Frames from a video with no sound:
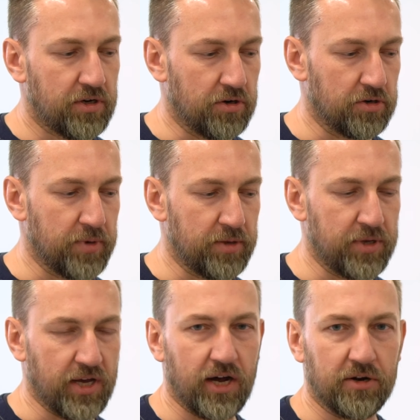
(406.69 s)
or
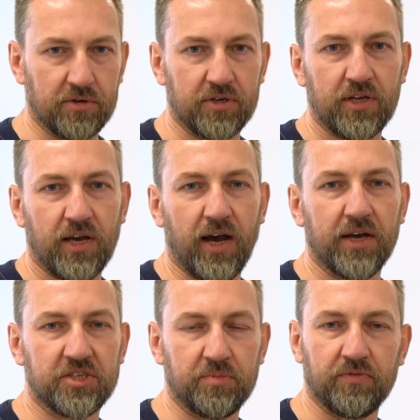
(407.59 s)
maybe our
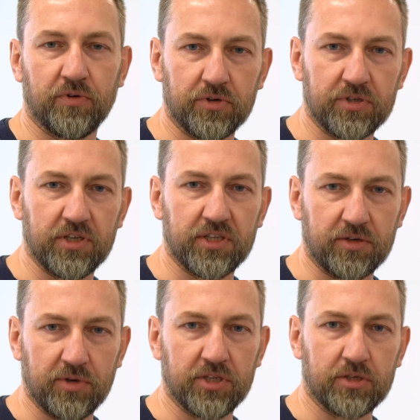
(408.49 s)
ICP40
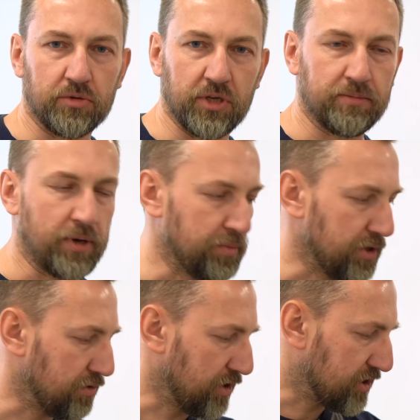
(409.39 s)
integrated cooling pumping
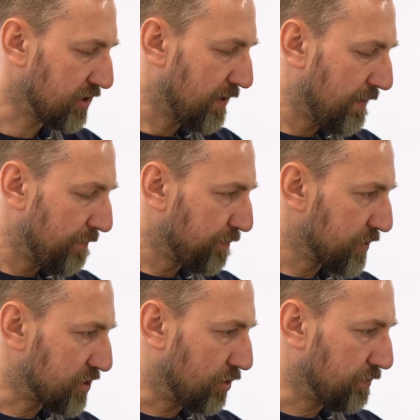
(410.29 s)
unit.
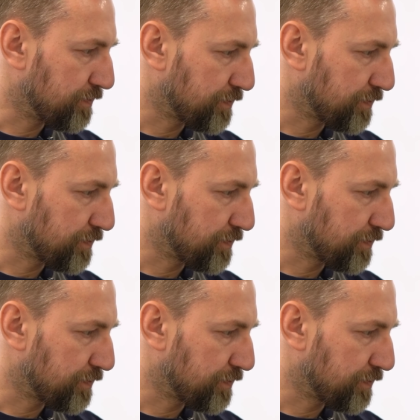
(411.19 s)
So